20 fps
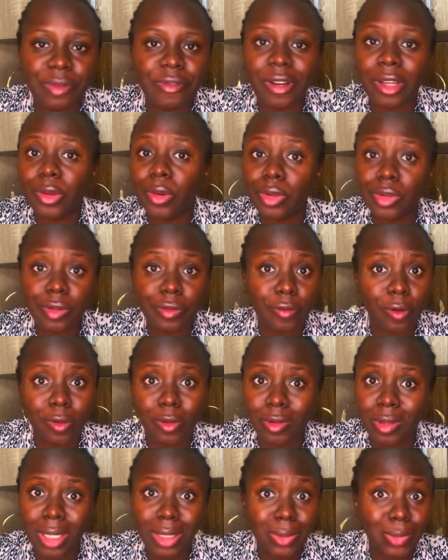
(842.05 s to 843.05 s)
If I don't want to
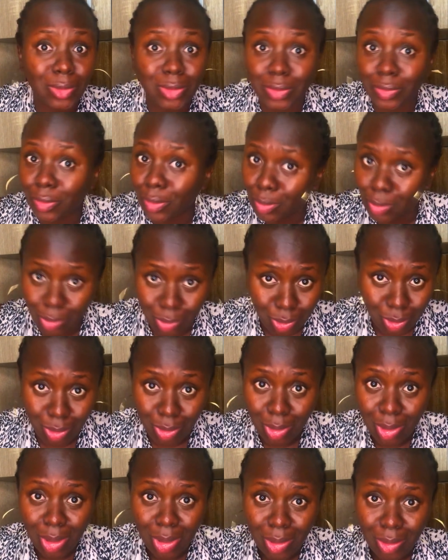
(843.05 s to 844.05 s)
follow you, I don't want to follow you,
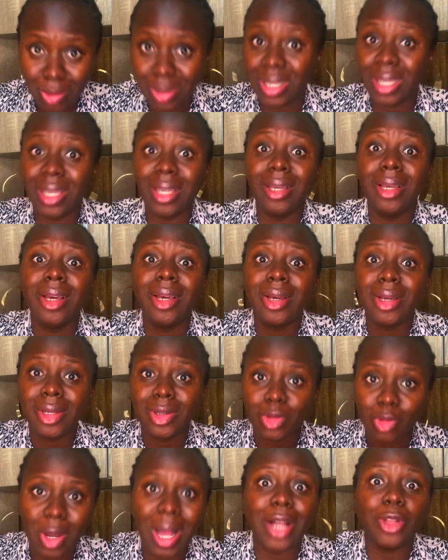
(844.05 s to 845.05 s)
okay?
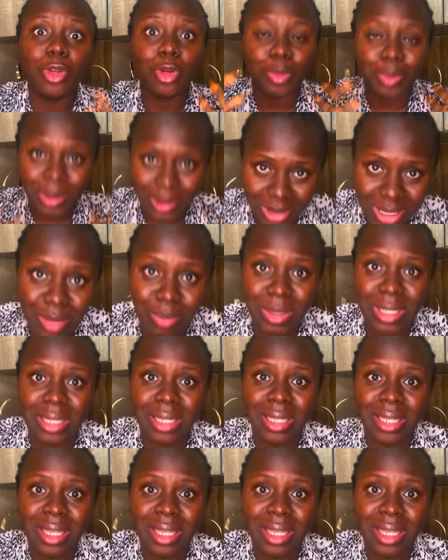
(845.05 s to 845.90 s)
You cannot beat me.